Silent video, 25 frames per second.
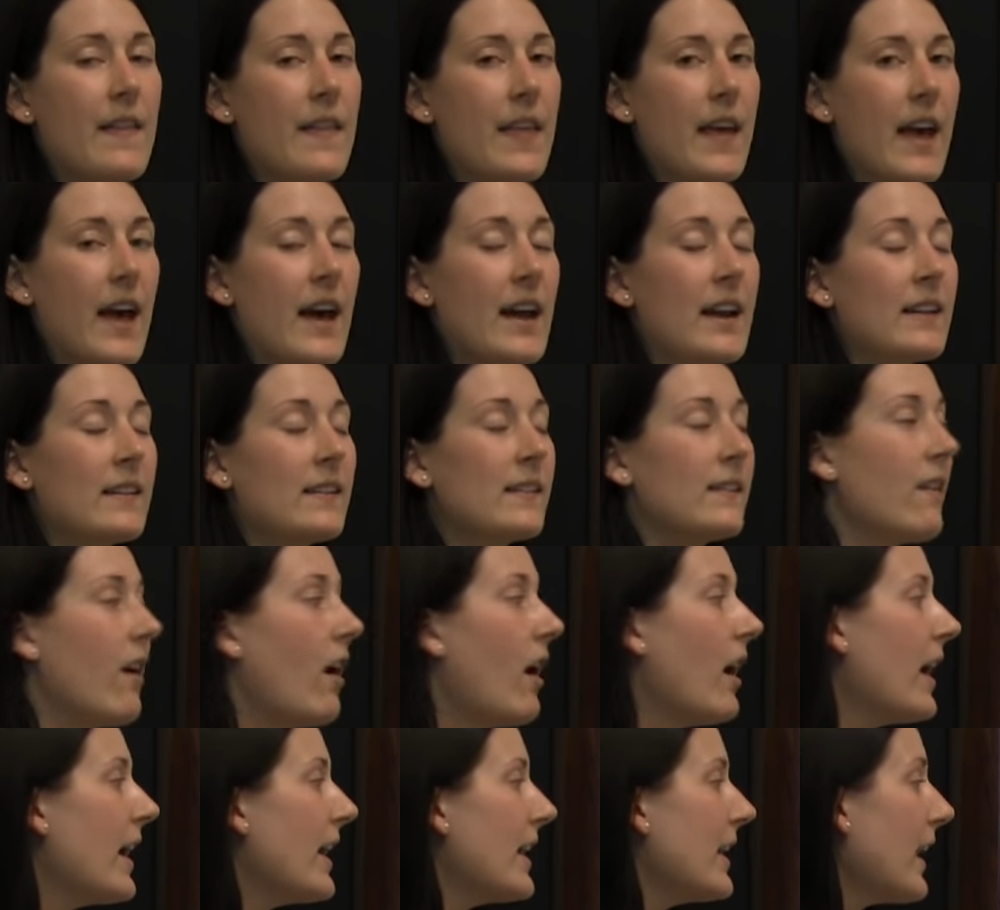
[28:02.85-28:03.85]
They had a
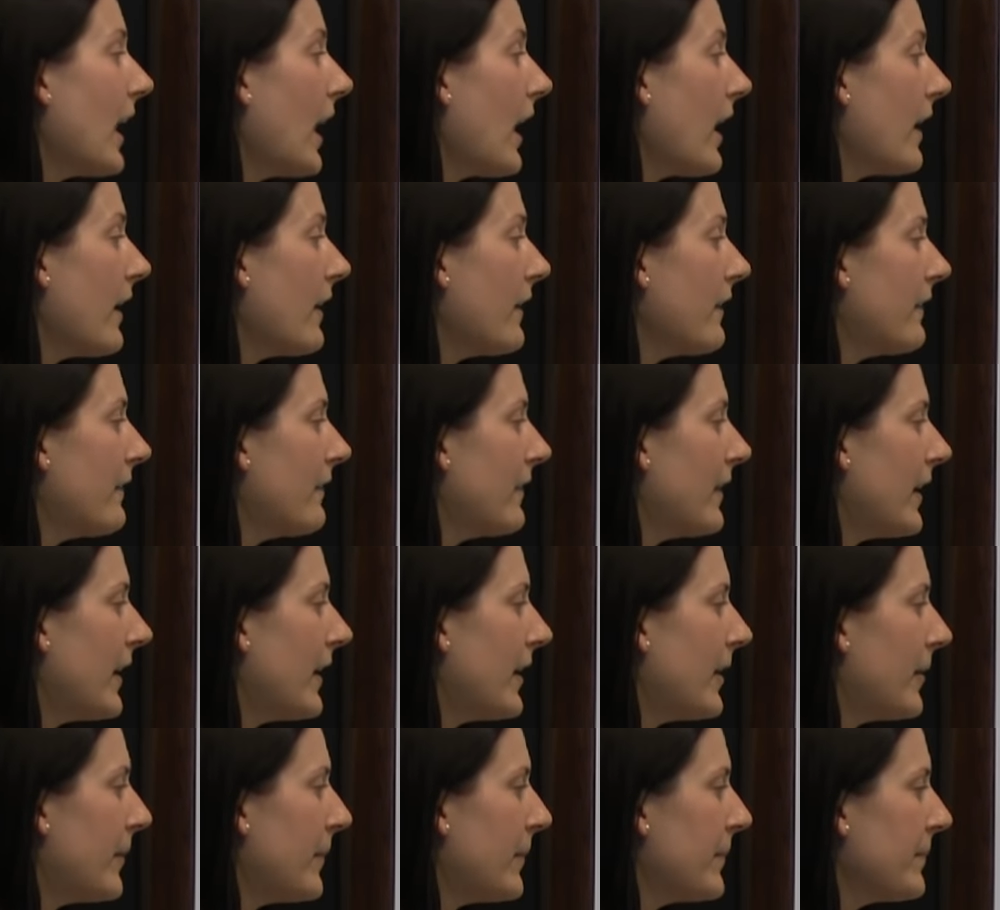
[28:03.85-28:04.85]
lot of,
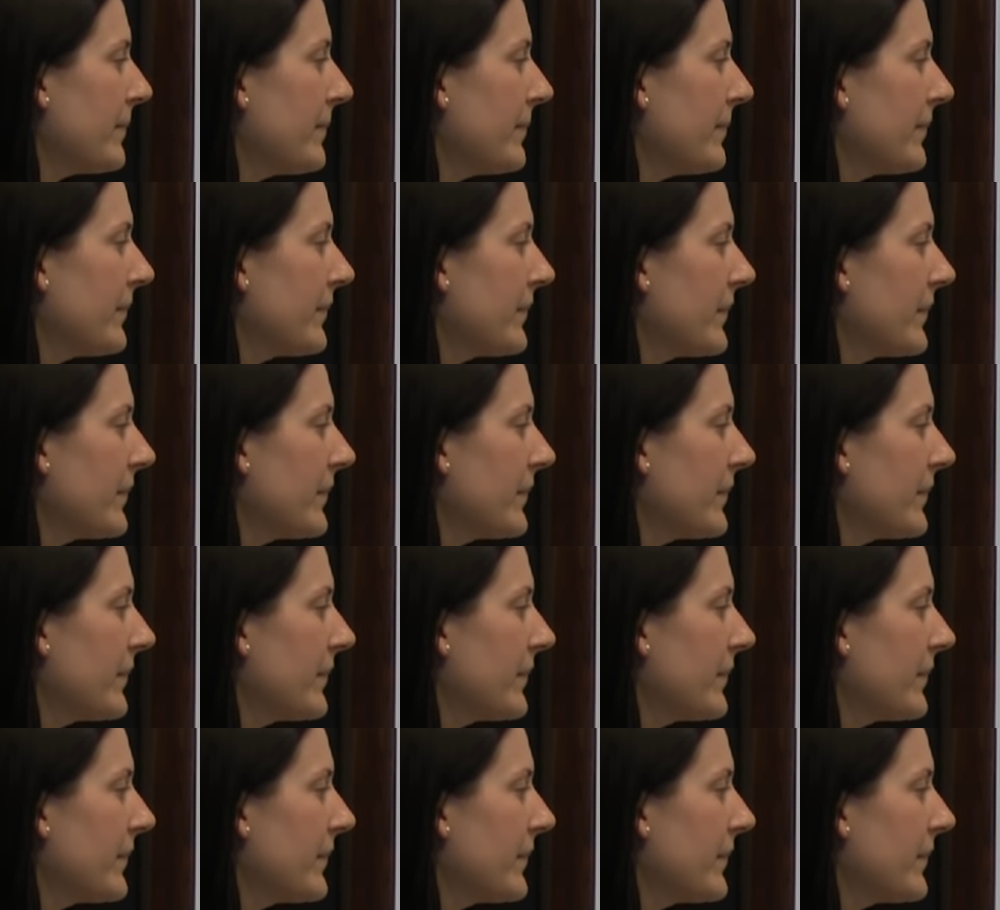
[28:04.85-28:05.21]
um,